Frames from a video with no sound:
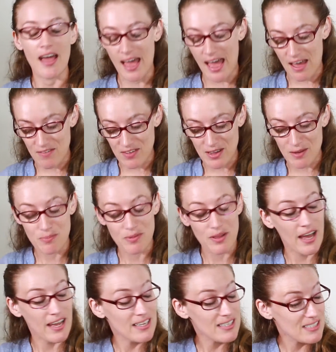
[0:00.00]
Having
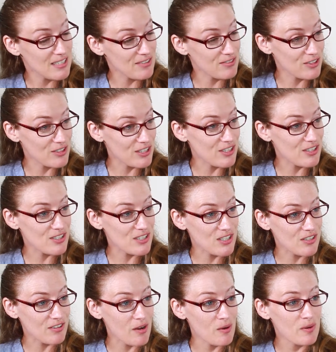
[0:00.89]
applied several years
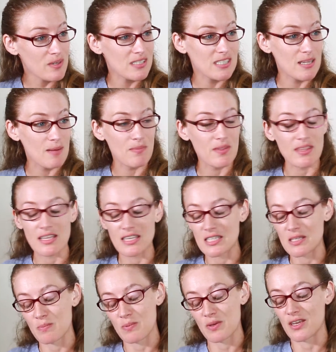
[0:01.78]
in a row, it's something
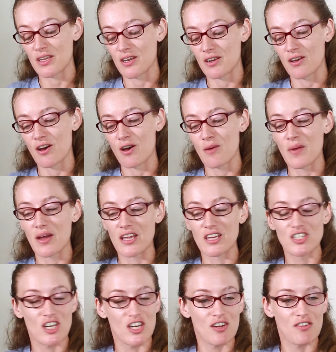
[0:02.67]
that's been on my
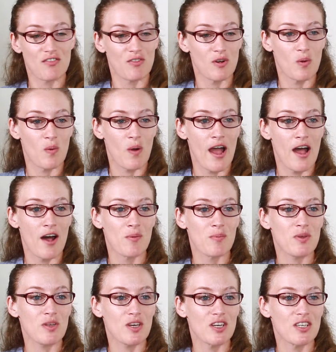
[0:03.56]
agenda for a while
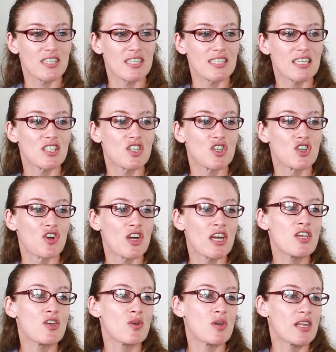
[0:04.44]
because it's such a
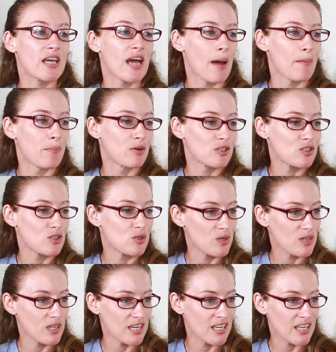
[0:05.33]
great, unique
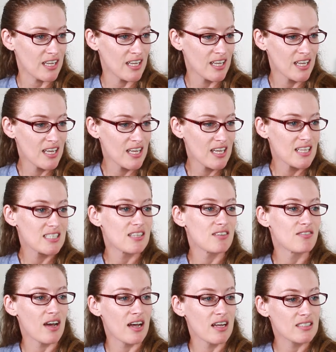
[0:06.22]
opportunity
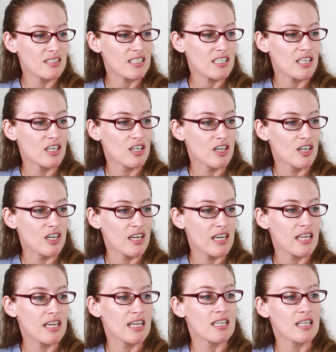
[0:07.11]
to volunteer
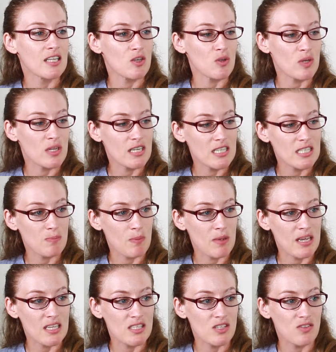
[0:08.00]
in a unique
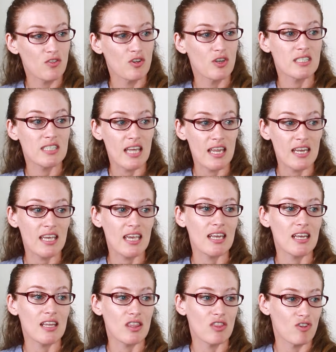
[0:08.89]
space for a
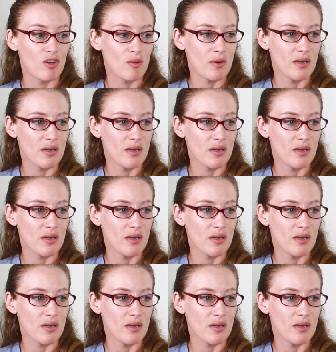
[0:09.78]
dedicated 3